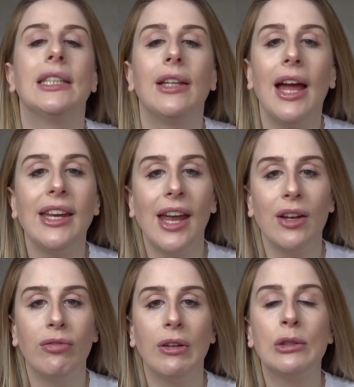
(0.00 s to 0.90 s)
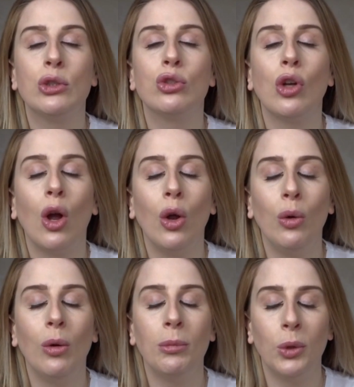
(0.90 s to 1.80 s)
that again feels so
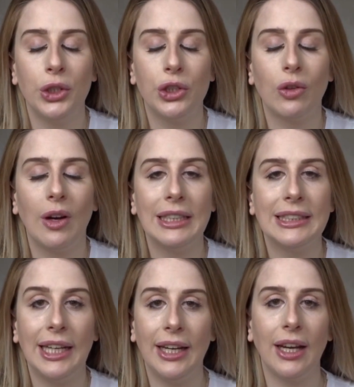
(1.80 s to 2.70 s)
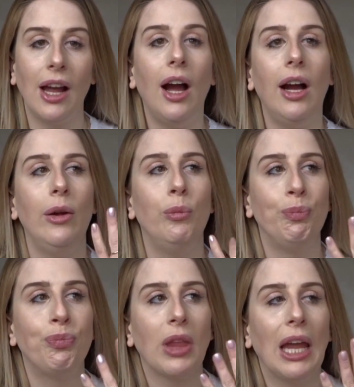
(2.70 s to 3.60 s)

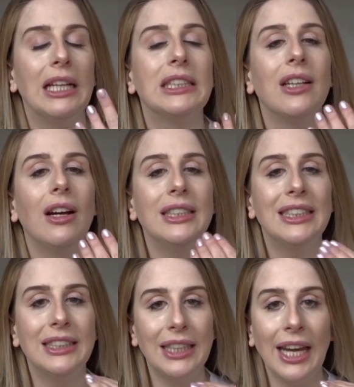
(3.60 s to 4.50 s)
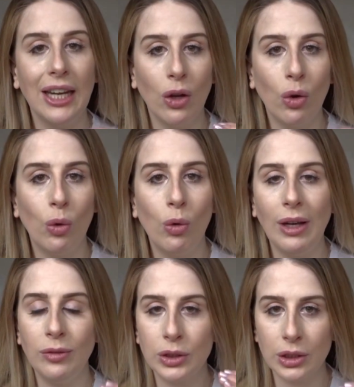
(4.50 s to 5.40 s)
moisturising. It's starting to tingle
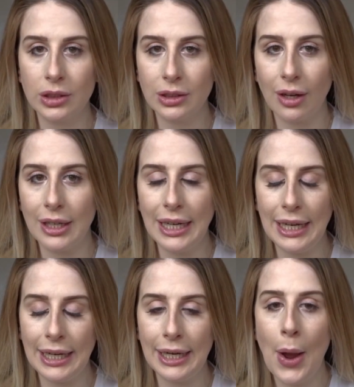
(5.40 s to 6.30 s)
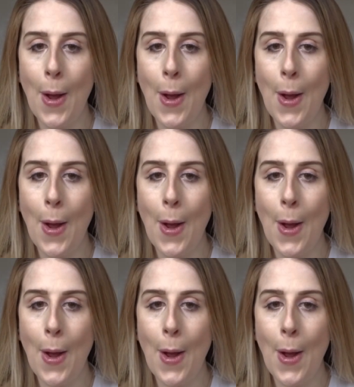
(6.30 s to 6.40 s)
ever so slightly.